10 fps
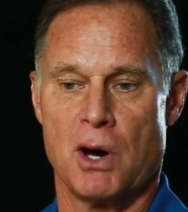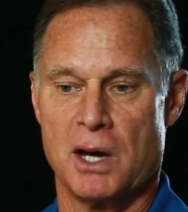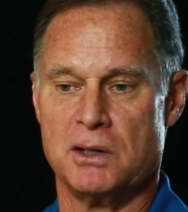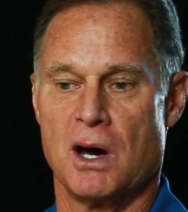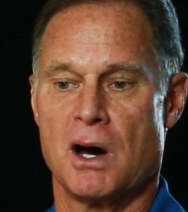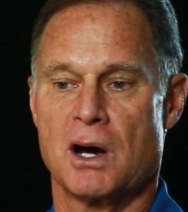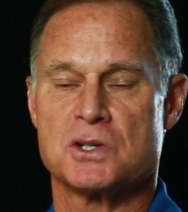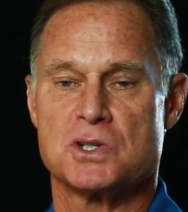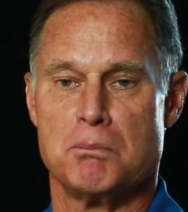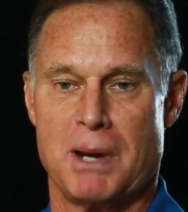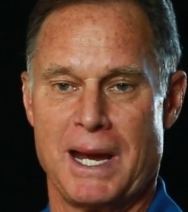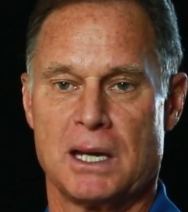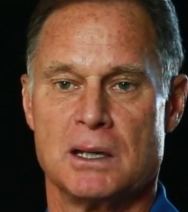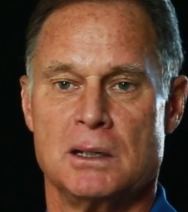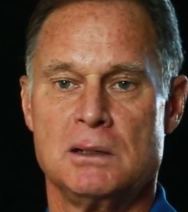hot dogs and
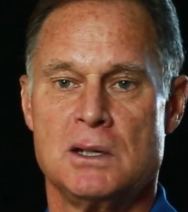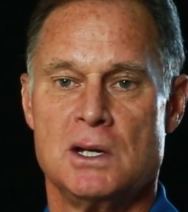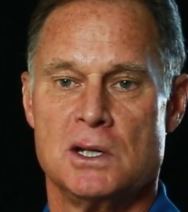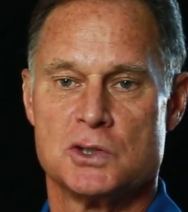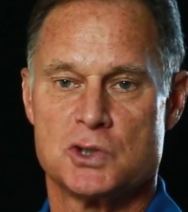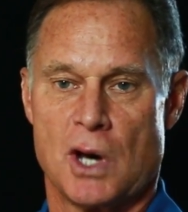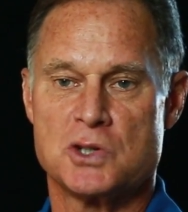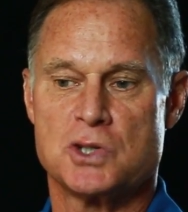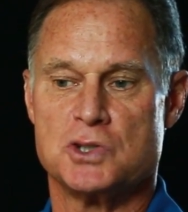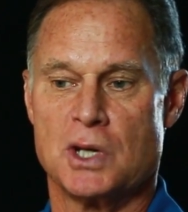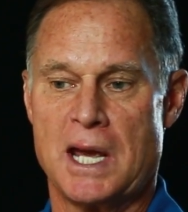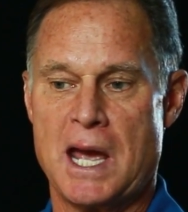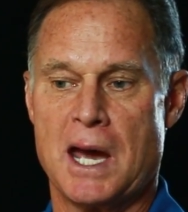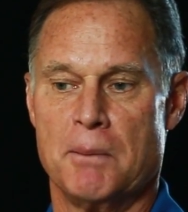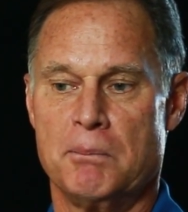bacon, sausage and
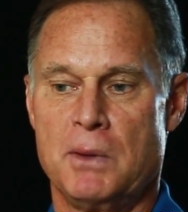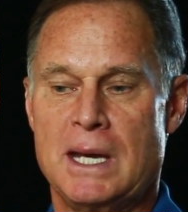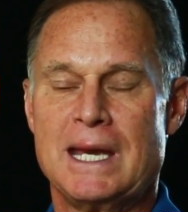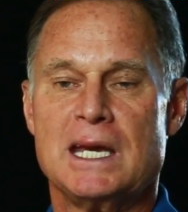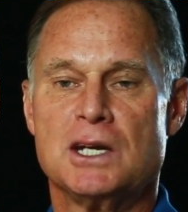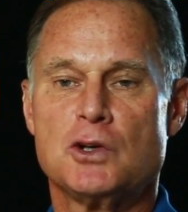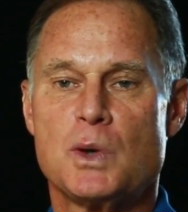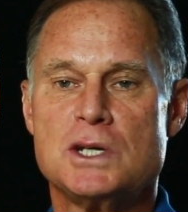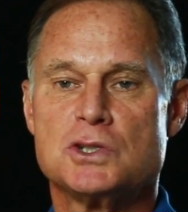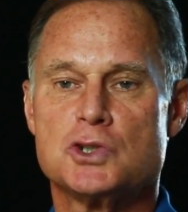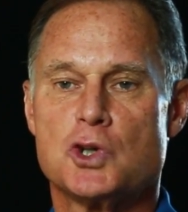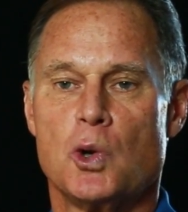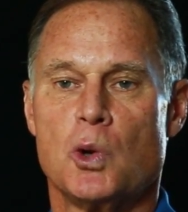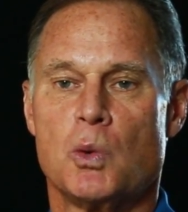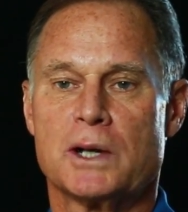ham, increases
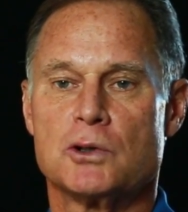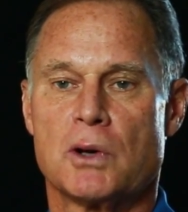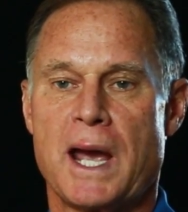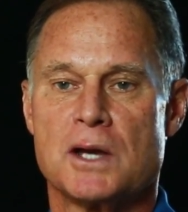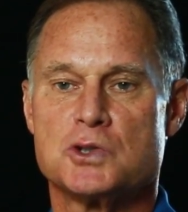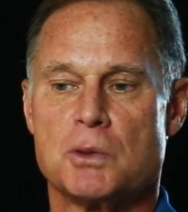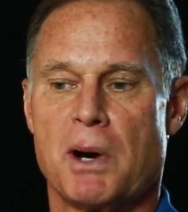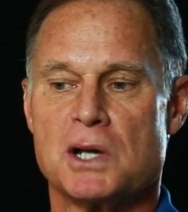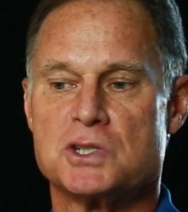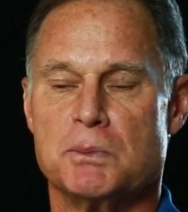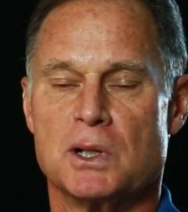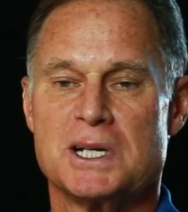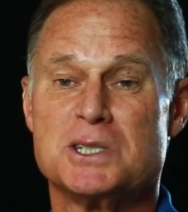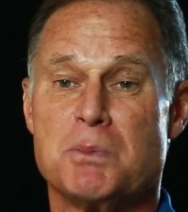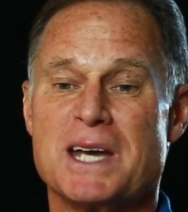colorectal cancer
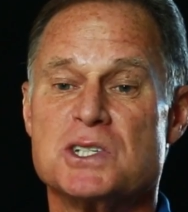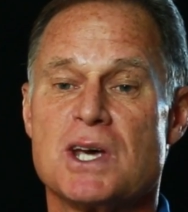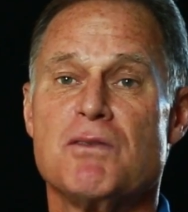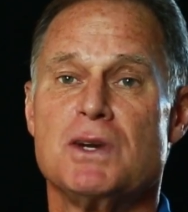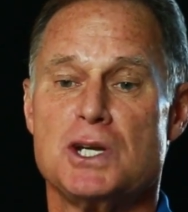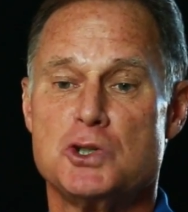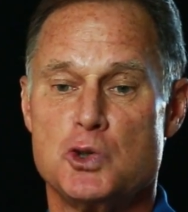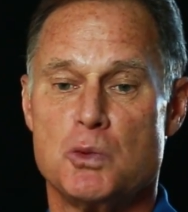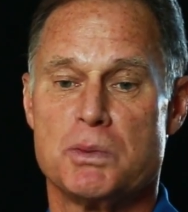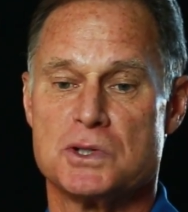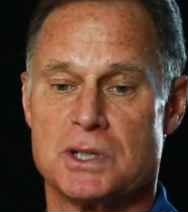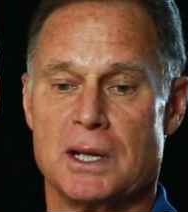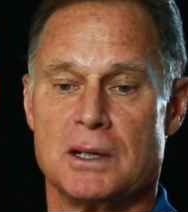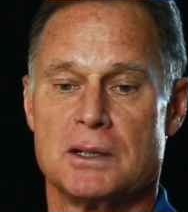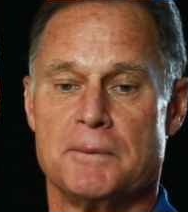possibilities by
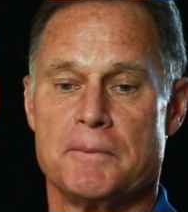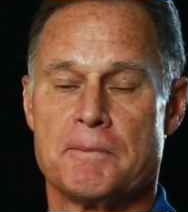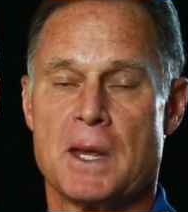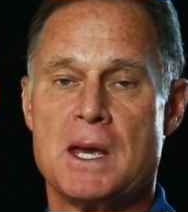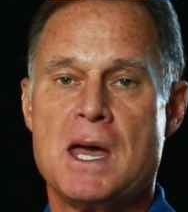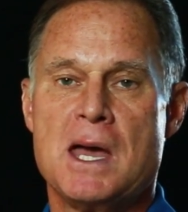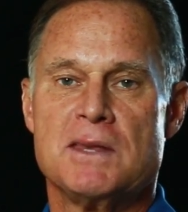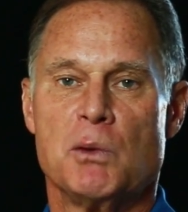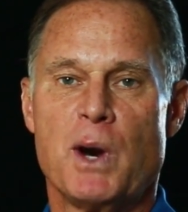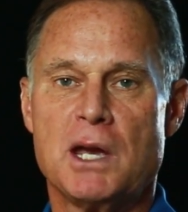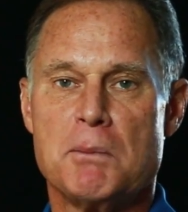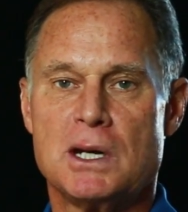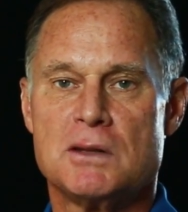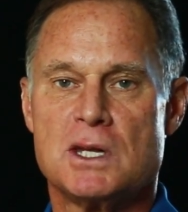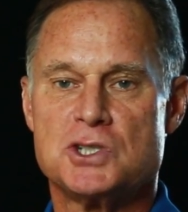72%. They
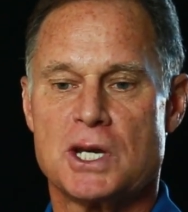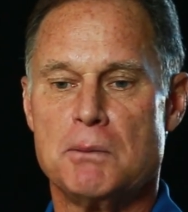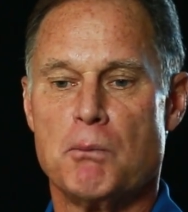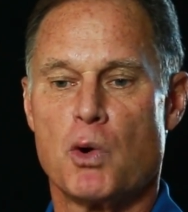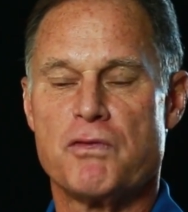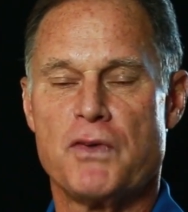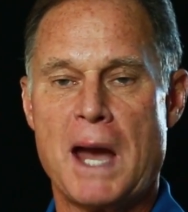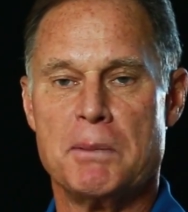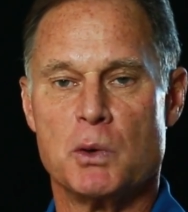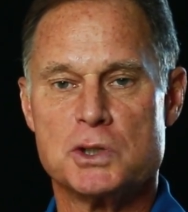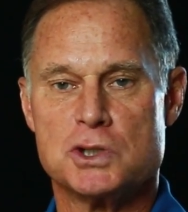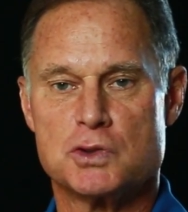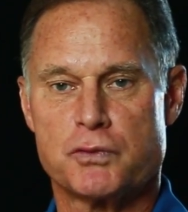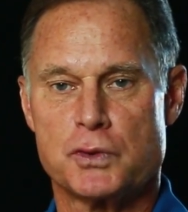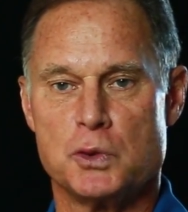recommended that you get more fiber, which
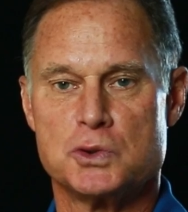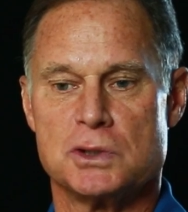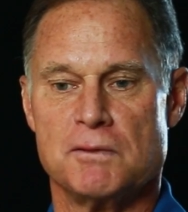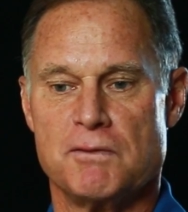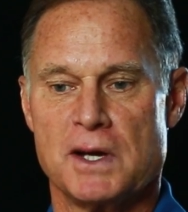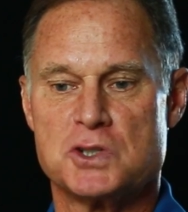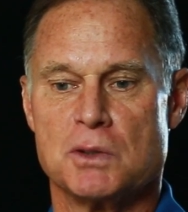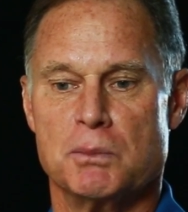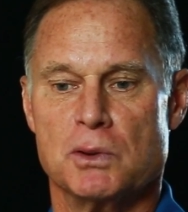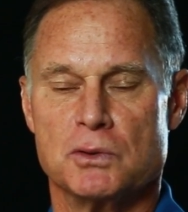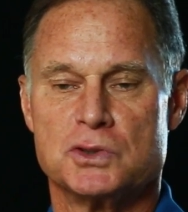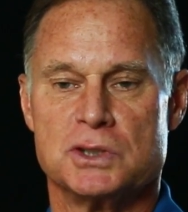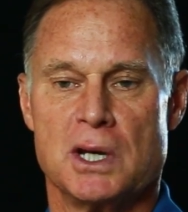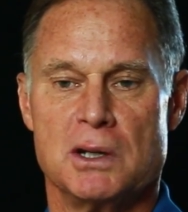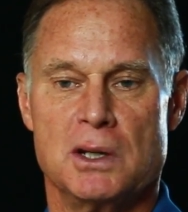is fruits and
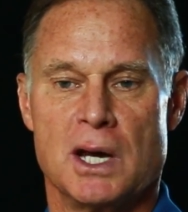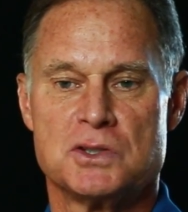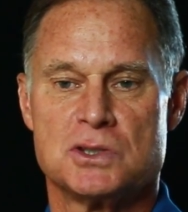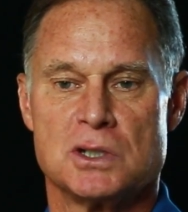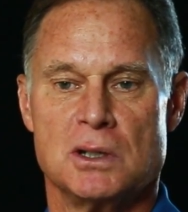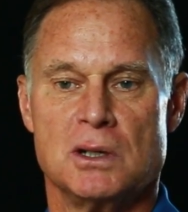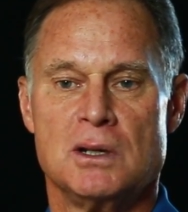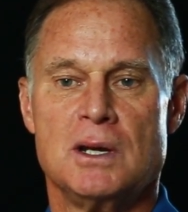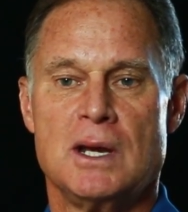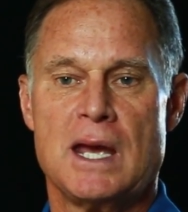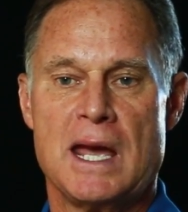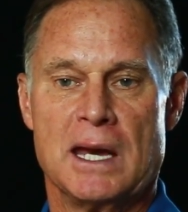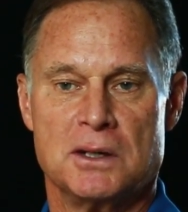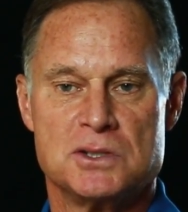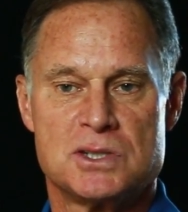vegetables, uh, nuts and,
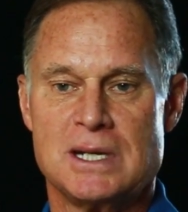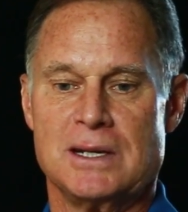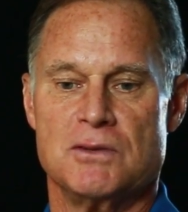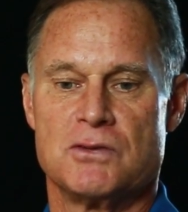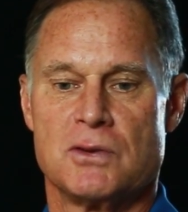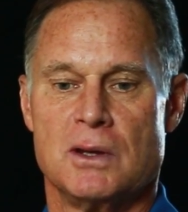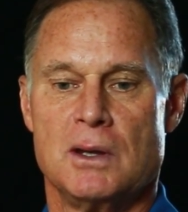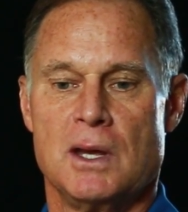and seeds.